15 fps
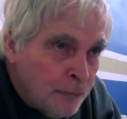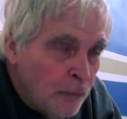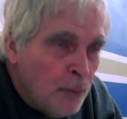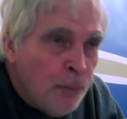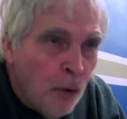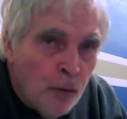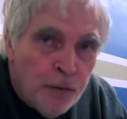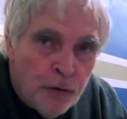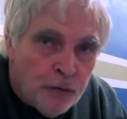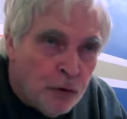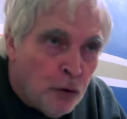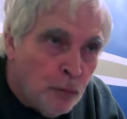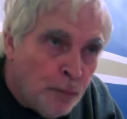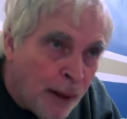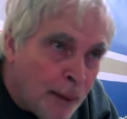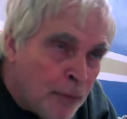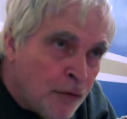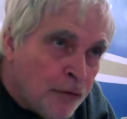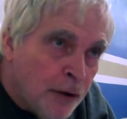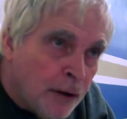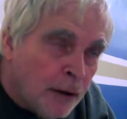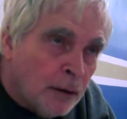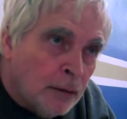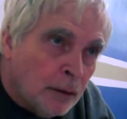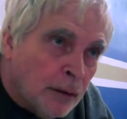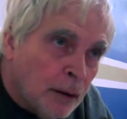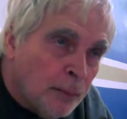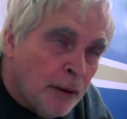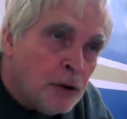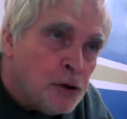We both used to do babysitting a
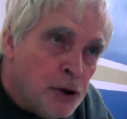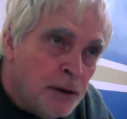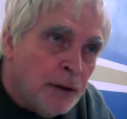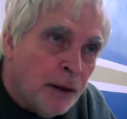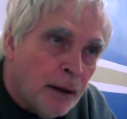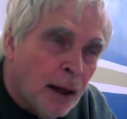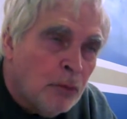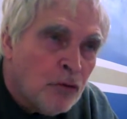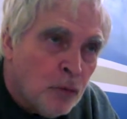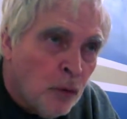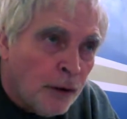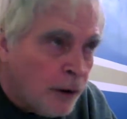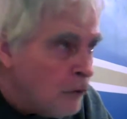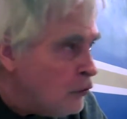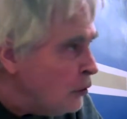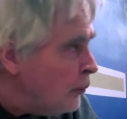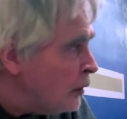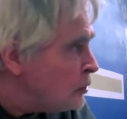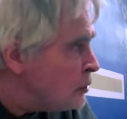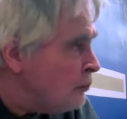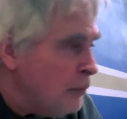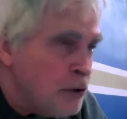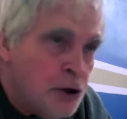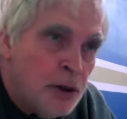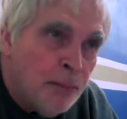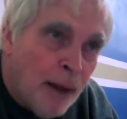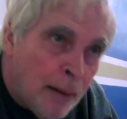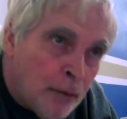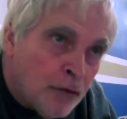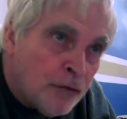little bit. She did. I was working too much, but she
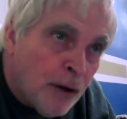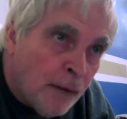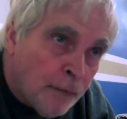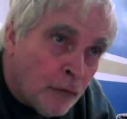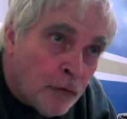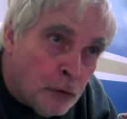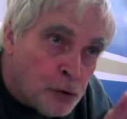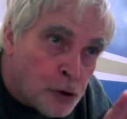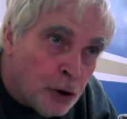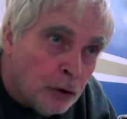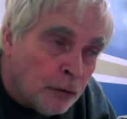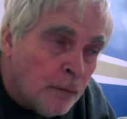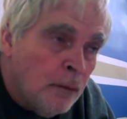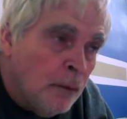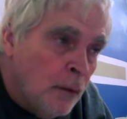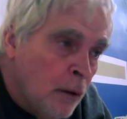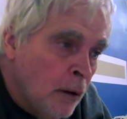babysat the 2 children.